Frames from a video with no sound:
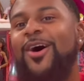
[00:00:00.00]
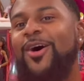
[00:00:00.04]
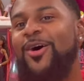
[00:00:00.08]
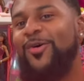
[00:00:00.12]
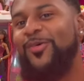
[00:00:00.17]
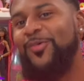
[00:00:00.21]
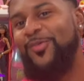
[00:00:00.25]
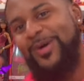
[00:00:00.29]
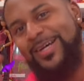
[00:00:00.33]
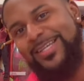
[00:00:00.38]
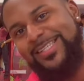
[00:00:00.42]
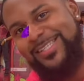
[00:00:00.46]

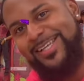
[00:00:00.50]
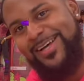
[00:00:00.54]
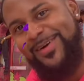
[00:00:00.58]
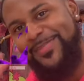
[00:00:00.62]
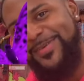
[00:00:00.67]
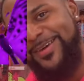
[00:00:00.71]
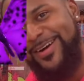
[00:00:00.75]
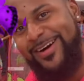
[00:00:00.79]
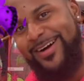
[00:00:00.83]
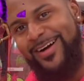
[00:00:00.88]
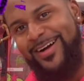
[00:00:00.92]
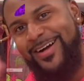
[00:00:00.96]
What's up,
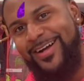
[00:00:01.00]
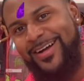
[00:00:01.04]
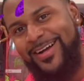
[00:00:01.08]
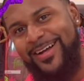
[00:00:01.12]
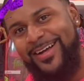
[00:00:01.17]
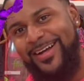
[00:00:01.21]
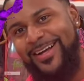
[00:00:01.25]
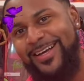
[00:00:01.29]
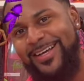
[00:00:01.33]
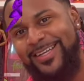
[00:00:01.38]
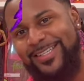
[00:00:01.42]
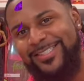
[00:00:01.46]

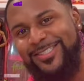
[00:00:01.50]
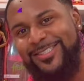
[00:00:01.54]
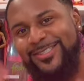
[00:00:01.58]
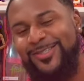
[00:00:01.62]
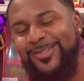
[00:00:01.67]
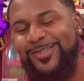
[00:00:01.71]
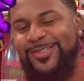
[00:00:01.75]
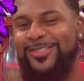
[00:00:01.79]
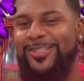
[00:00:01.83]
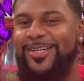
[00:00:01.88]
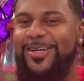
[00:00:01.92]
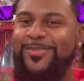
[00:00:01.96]
y'all? It's
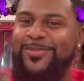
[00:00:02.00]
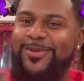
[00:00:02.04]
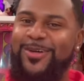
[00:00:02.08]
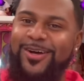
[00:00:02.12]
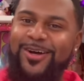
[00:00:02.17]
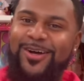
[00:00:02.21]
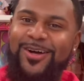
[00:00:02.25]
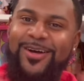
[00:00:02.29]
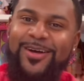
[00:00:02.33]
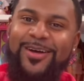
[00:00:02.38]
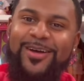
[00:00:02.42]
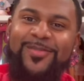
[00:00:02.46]
Jewel Dream
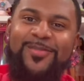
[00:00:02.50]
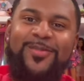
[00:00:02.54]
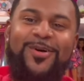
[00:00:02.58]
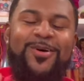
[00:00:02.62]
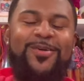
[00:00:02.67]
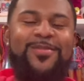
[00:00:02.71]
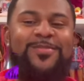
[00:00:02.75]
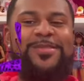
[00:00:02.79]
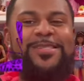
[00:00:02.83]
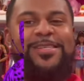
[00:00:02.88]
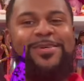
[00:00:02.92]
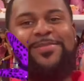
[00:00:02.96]
Doll, and
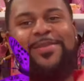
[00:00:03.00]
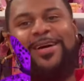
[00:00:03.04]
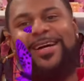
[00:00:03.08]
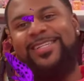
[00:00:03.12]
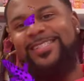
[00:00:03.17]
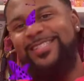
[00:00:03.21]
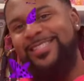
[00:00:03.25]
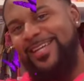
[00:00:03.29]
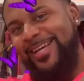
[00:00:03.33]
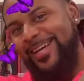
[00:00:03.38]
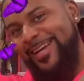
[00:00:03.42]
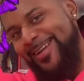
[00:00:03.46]
welcome to my
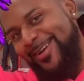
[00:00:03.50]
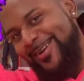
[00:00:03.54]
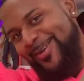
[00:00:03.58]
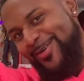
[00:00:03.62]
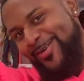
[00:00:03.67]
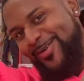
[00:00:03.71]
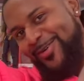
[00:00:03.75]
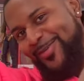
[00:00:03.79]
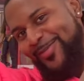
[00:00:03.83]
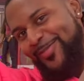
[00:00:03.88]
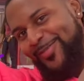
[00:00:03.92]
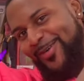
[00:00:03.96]

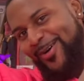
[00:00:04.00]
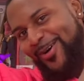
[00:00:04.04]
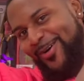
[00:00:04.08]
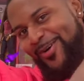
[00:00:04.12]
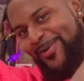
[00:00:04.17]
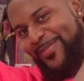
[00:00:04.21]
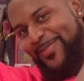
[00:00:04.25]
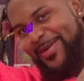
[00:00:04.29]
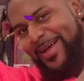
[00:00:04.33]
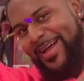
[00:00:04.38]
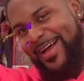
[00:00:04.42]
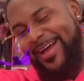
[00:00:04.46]
channel.
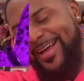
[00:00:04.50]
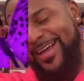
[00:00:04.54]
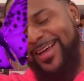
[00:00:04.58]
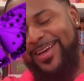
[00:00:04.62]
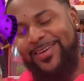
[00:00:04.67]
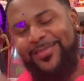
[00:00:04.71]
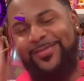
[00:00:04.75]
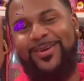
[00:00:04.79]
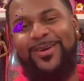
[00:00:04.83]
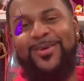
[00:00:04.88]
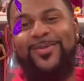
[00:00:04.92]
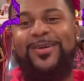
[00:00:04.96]
Welcome back
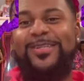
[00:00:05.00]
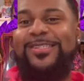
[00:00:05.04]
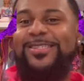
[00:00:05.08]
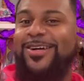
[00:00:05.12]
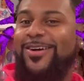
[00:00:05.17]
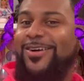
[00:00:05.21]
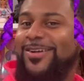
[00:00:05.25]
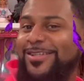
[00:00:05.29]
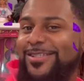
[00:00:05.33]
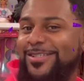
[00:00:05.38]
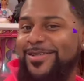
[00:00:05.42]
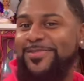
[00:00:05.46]
if you're a
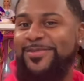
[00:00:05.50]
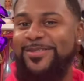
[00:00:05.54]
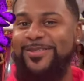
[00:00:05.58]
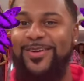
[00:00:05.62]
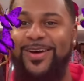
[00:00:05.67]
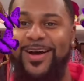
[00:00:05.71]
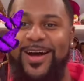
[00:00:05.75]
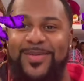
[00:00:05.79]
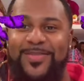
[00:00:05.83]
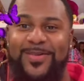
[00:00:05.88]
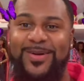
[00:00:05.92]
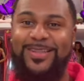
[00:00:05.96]
returning
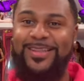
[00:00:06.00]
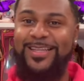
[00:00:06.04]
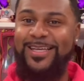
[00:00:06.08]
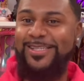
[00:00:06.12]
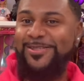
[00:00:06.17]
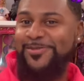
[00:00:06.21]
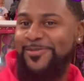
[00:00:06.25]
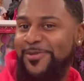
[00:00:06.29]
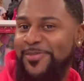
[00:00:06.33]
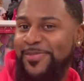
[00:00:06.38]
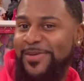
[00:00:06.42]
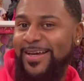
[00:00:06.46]
subscriber.
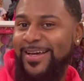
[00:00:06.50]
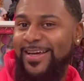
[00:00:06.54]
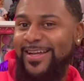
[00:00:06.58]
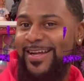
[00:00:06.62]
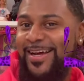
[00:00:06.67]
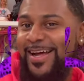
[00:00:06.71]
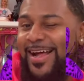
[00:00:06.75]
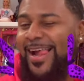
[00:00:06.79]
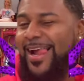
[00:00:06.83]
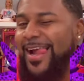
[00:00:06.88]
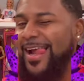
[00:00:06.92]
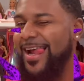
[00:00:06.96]
Thanks for being
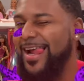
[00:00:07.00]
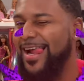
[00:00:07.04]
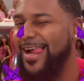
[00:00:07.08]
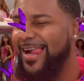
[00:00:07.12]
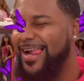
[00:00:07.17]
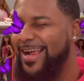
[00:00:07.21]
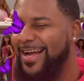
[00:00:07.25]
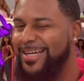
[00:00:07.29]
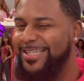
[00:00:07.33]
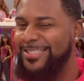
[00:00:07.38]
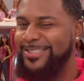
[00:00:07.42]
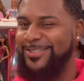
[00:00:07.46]
a
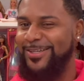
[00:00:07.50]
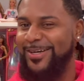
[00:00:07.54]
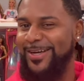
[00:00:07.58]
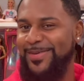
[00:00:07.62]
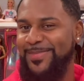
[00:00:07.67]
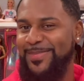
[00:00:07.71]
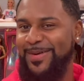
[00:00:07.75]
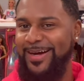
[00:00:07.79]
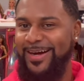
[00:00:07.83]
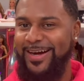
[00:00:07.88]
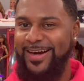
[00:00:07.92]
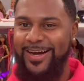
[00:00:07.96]

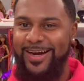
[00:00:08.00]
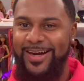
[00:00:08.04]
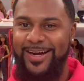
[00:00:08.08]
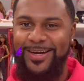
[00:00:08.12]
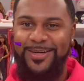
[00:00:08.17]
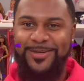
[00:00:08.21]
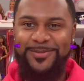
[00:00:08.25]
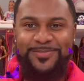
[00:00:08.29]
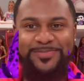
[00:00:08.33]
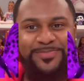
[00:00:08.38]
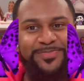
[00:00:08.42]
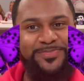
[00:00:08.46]

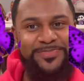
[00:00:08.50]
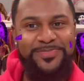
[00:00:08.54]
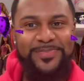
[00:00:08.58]
dreamer.